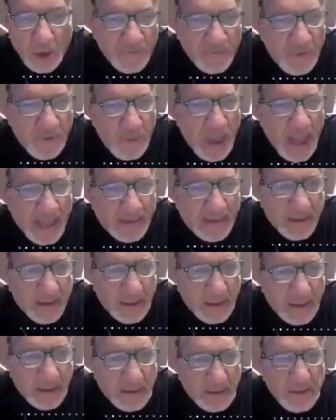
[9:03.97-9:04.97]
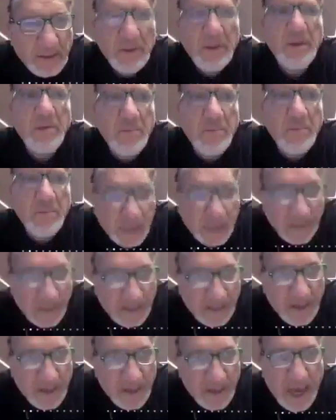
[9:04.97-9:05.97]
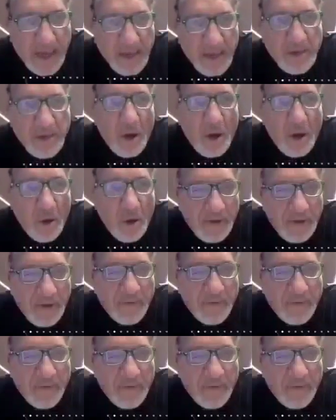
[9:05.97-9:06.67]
Not from Athens, but in this case